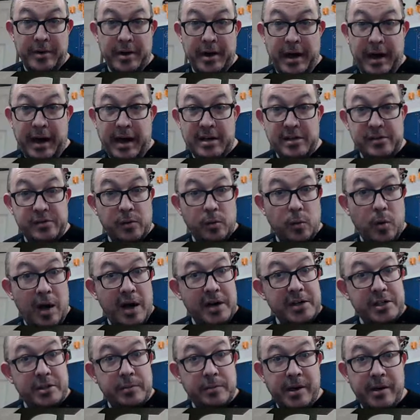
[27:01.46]
guys for
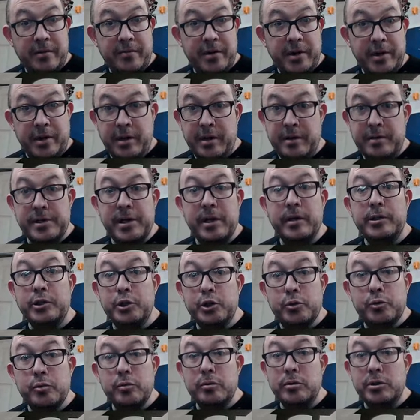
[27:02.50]
watching my videos. I
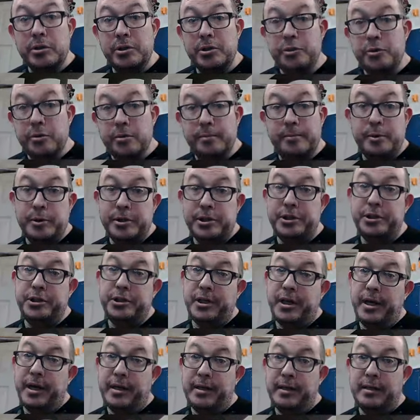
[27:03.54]
truly do
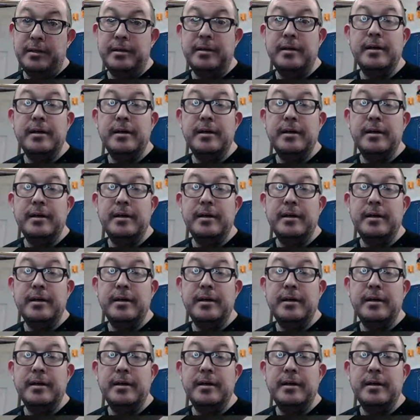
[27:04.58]
appreciate it.